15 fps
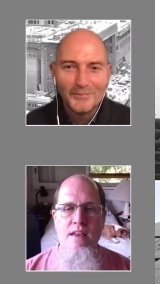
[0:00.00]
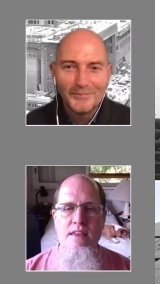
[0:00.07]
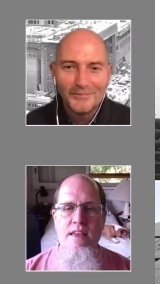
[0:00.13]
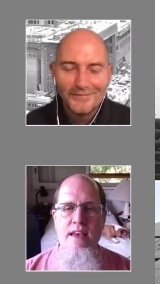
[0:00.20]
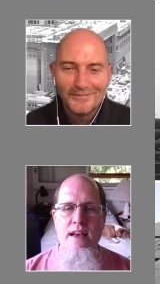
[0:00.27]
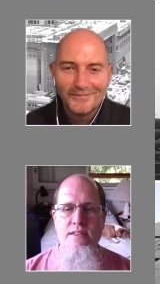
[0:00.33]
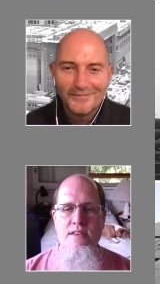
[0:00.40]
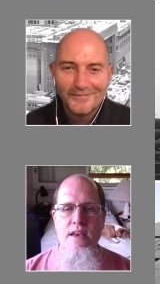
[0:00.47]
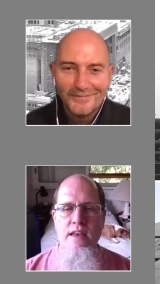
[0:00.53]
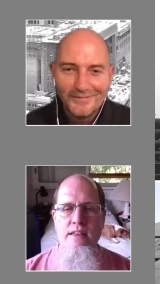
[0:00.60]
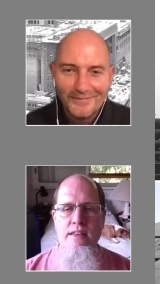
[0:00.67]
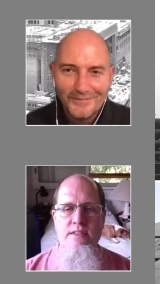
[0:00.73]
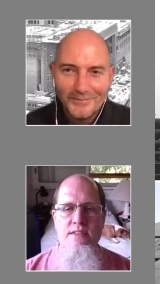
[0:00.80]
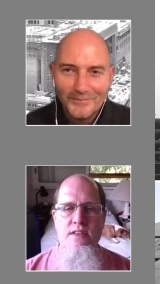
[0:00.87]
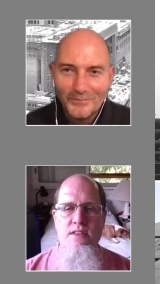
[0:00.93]
Speaker 1: Yes,
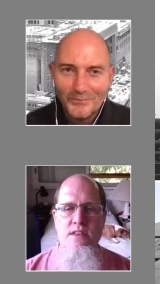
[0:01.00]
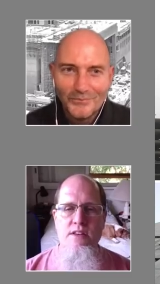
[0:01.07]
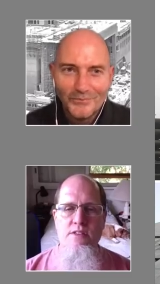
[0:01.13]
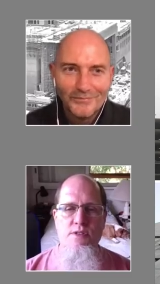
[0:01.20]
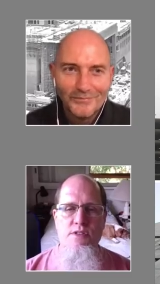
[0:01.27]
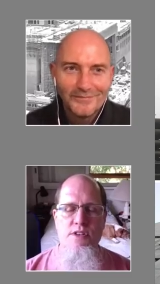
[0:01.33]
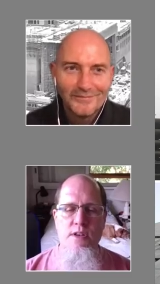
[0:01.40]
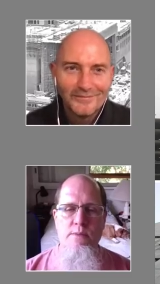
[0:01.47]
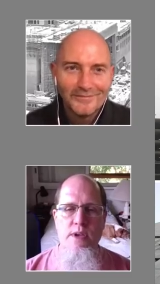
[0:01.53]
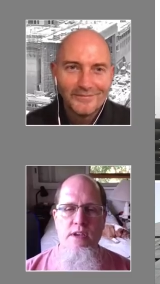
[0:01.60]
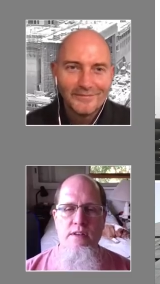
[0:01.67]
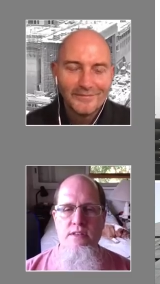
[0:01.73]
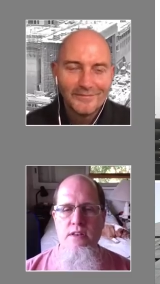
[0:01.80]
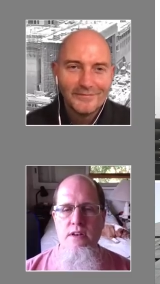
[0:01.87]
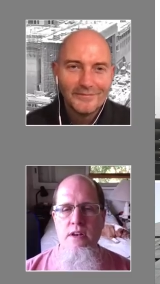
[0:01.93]
and this is interesting
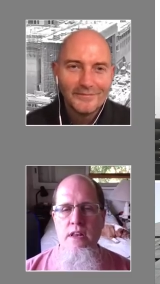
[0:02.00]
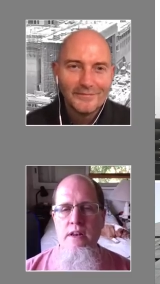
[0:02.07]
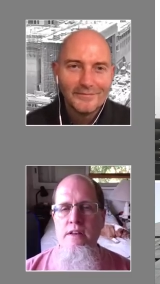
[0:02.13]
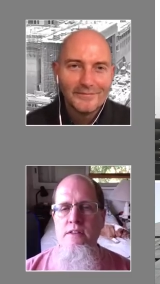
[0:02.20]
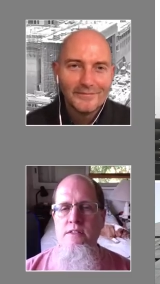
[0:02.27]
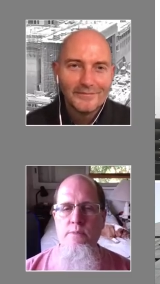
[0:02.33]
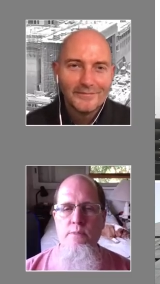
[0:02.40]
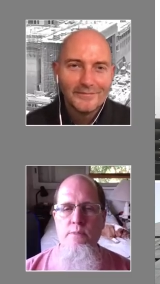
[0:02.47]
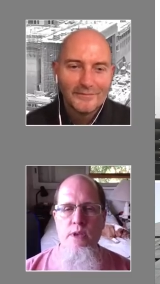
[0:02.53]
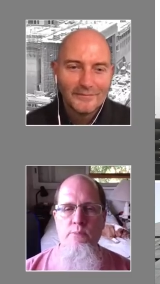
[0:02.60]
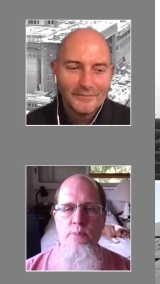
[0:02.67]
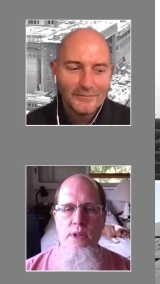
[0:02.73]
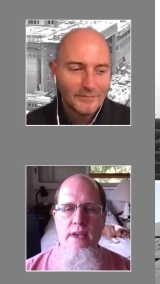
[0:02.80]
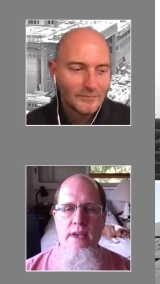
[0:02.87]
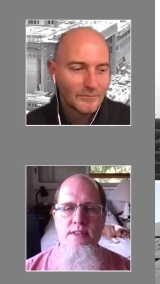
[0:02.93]
because it needed to be
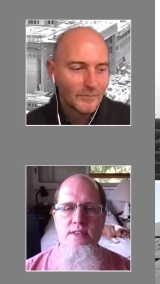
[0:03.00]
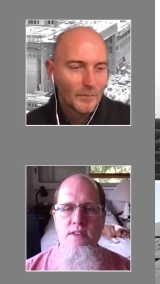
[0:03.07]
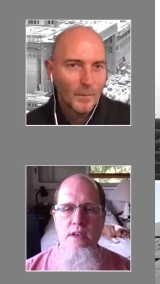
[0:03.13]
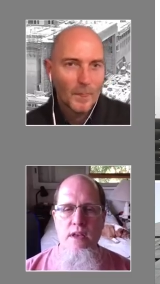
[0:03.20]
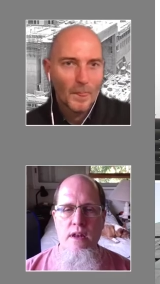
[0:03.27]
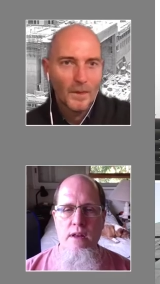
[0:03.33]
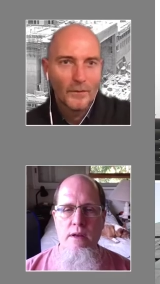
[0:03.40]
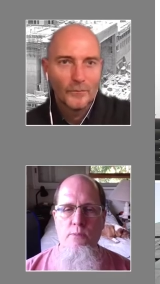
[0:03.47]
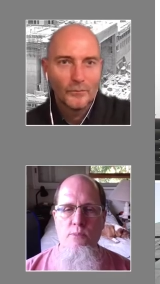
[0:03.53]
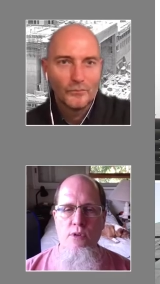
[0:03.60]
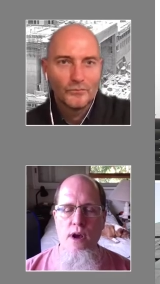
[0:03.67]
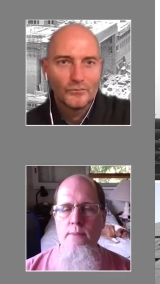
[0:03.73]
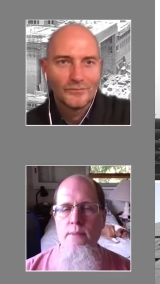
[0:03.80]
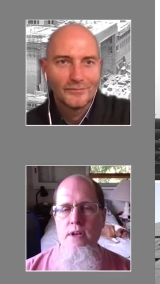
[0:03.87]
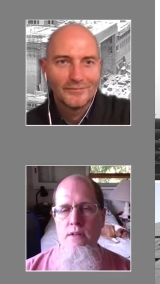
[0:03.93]
placed in a
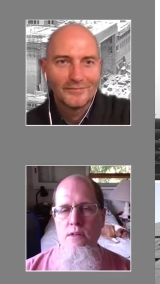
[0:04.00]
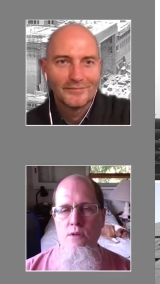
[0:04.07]
prominent